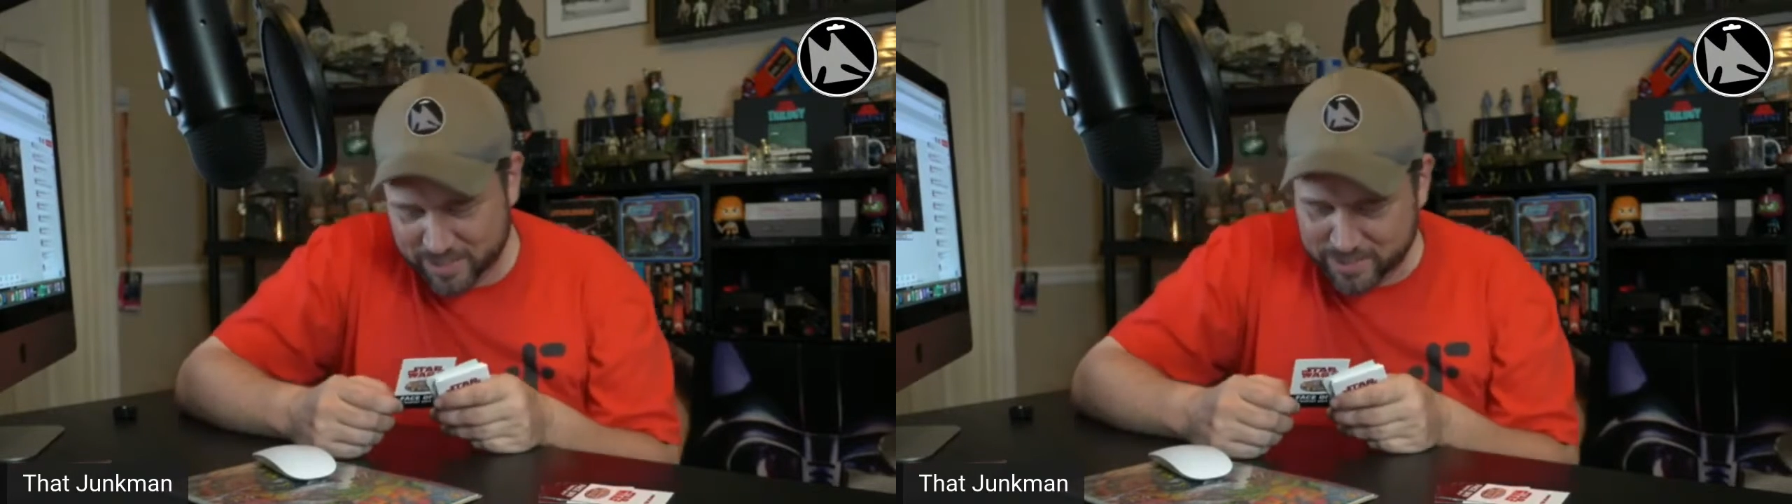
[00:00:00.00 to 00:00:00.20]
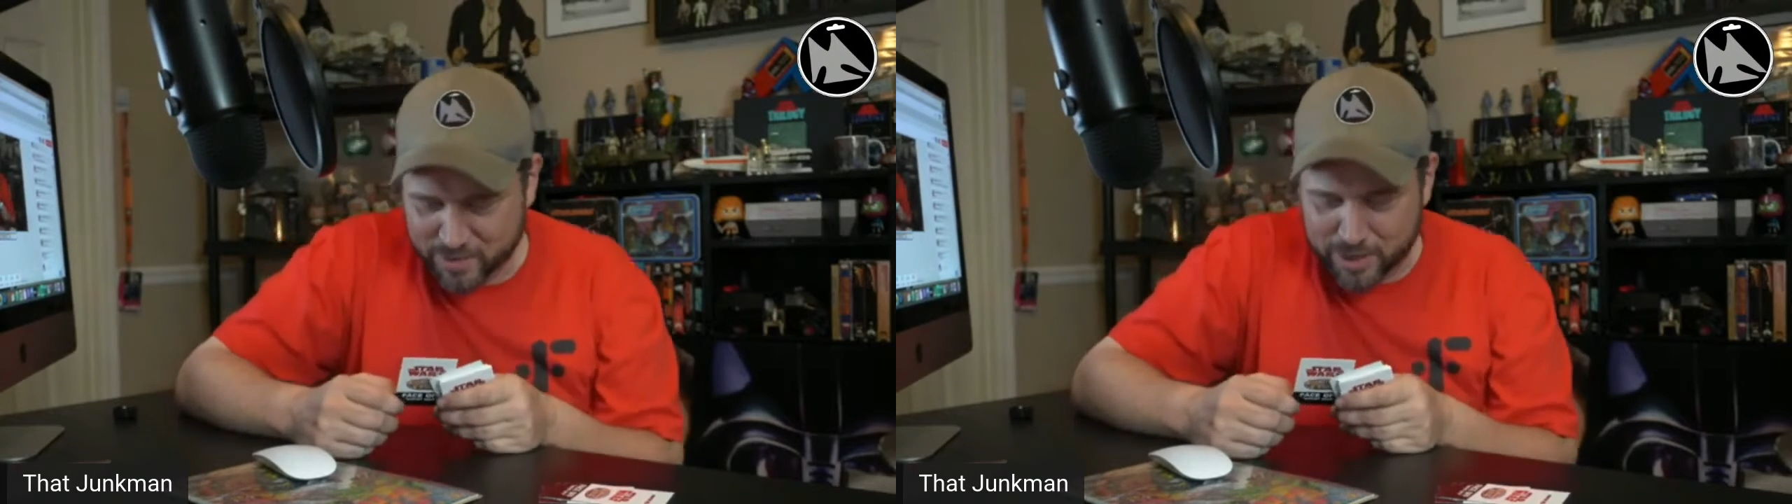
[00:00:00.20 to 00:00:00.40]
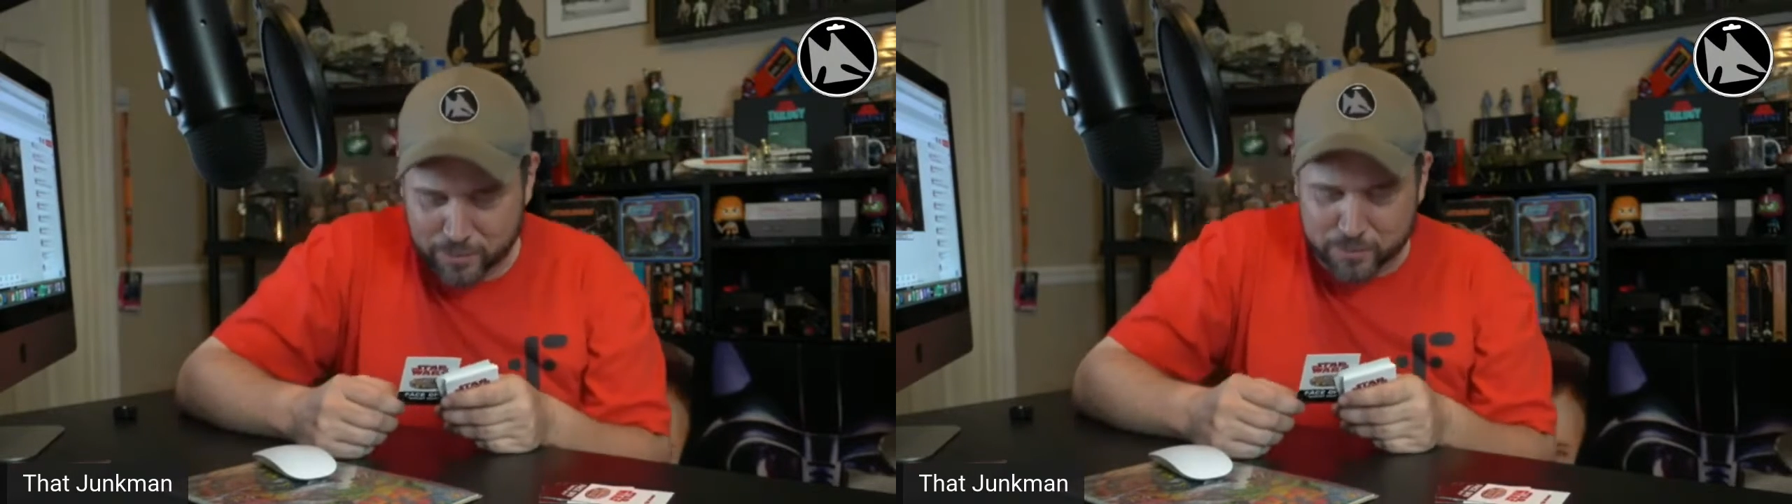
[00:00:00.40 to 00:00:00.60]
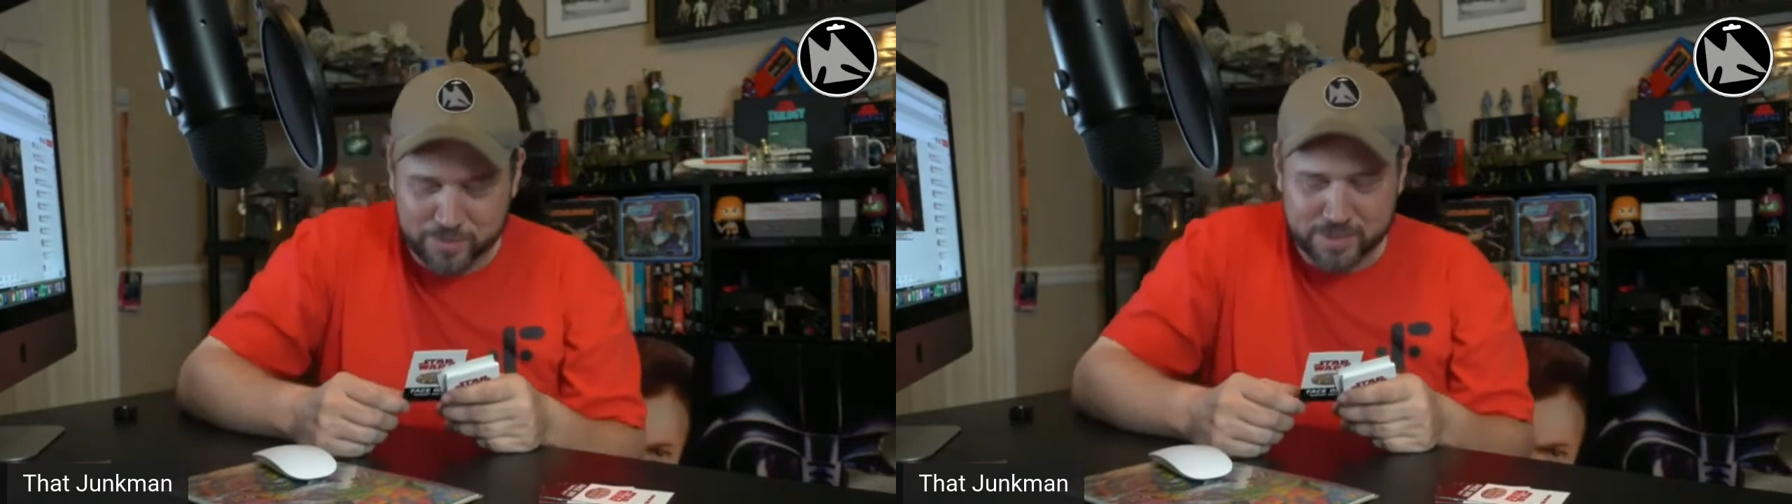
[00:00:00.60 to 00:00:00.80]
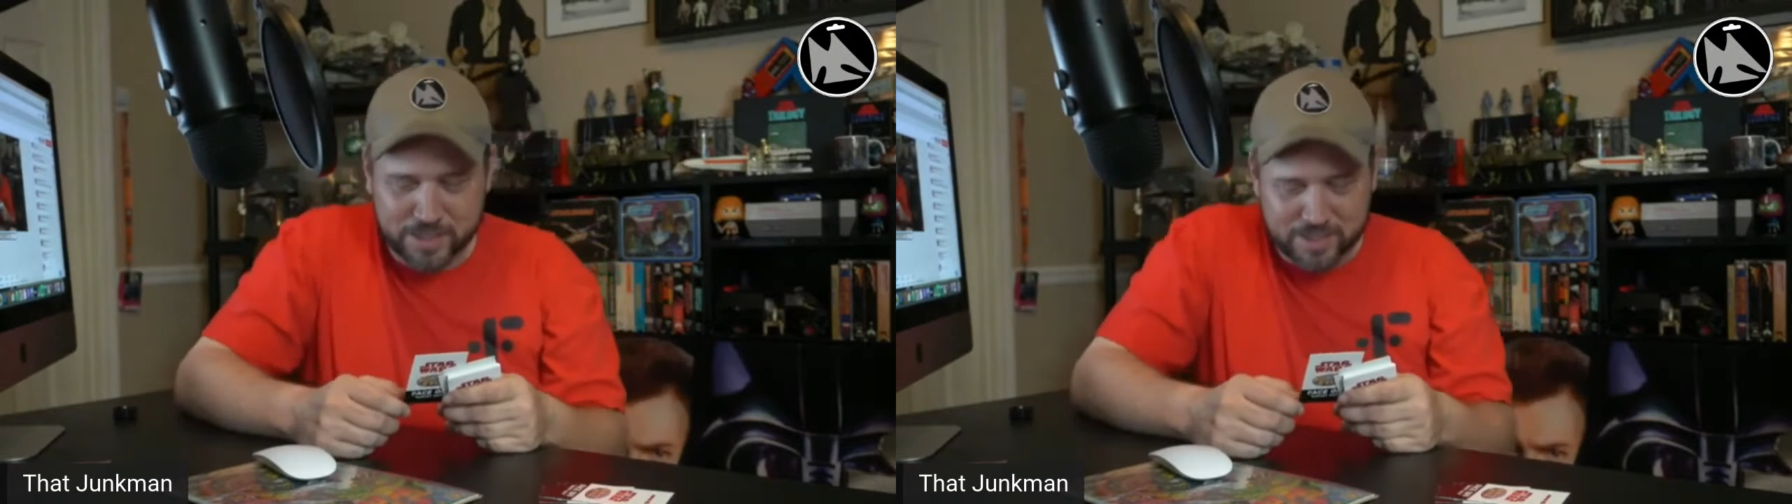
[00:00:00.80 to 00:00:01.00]
Well, he was the only
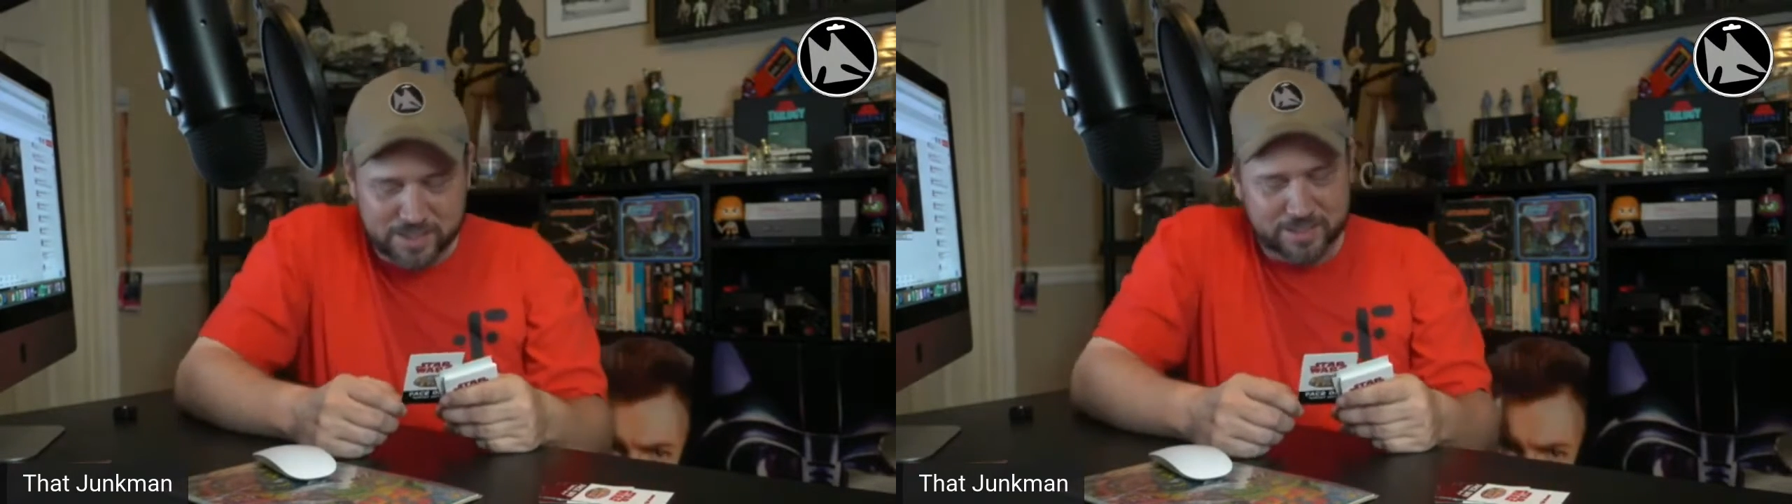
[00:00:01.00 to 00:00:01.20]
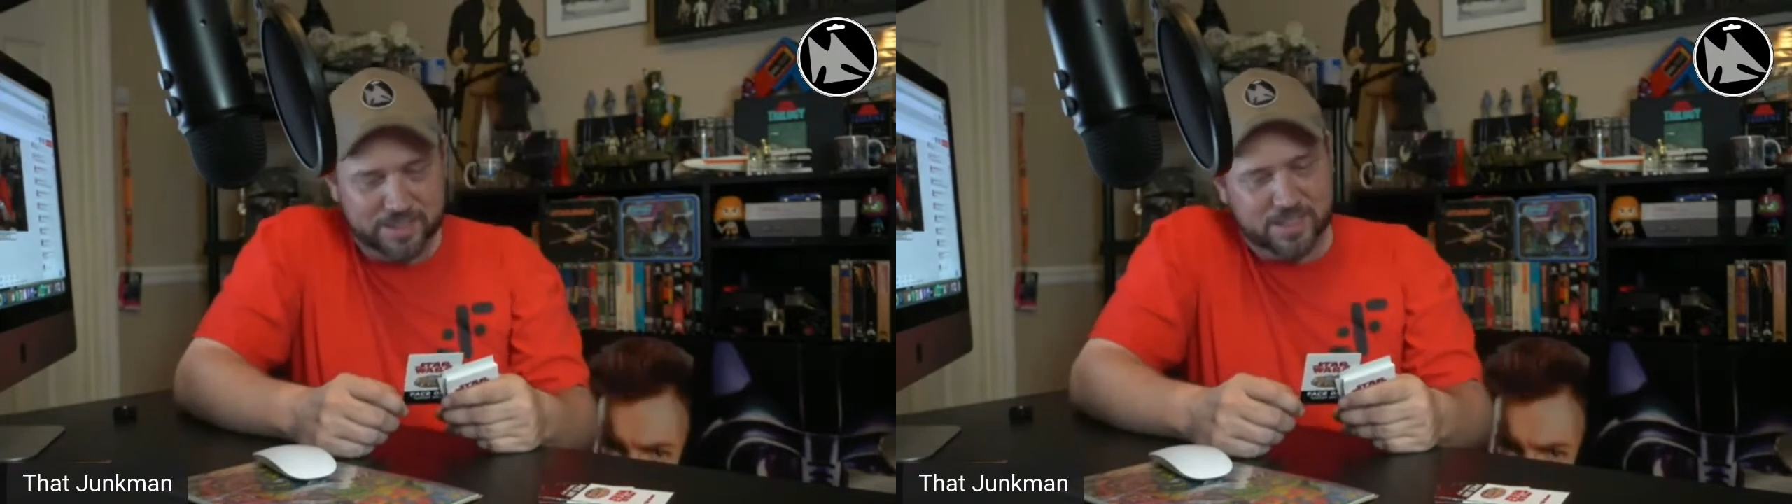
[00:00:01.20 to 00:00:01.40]
guy teaching.